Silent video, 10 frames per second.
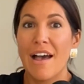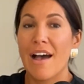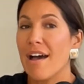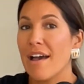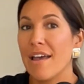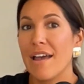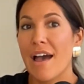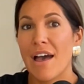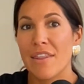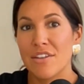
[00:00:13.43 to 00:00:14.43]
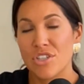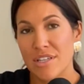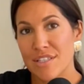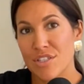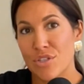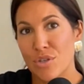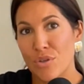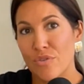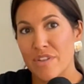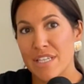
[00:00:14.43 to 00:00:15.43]
I had the chance
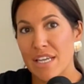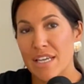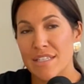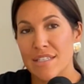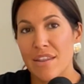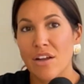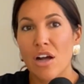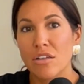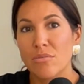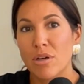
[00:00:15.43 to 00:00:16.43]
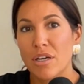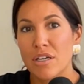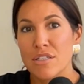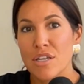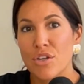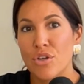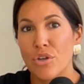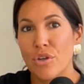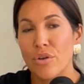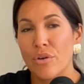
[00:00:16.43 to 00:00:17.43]
to visit the Color Bar's
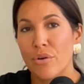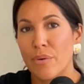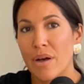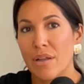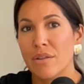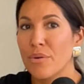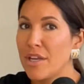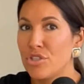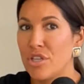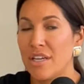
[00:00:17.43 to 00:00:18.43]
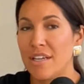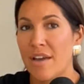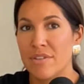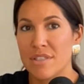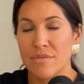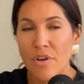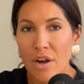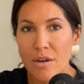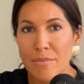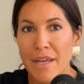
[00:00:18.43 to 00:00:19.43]
new location in Evans
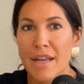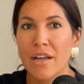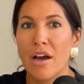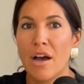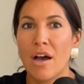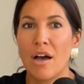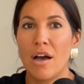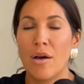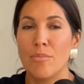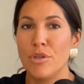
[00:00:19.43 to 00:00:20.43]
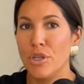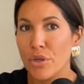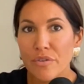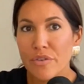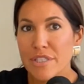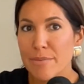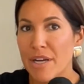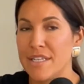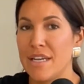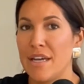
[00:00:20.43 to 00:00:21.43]
Farm, and I got a beautiful
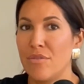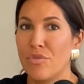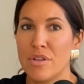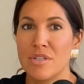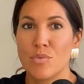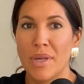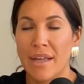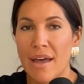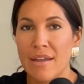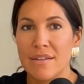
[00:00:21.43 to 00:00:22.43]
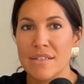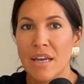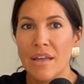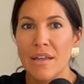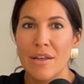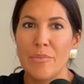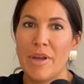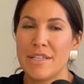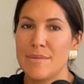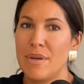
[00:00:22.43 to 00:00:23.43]
spray tan for this weekend.
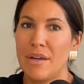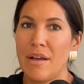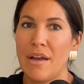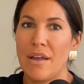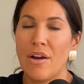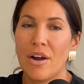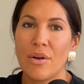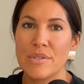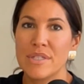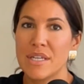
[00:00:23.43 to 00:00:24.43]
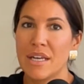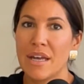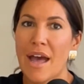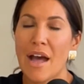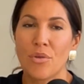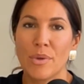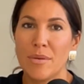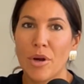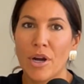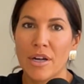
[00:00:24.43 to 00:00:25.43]
My husband and I are hosting a
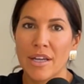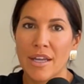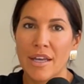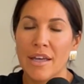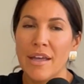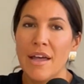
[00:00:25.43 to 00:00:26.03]
Halloween party.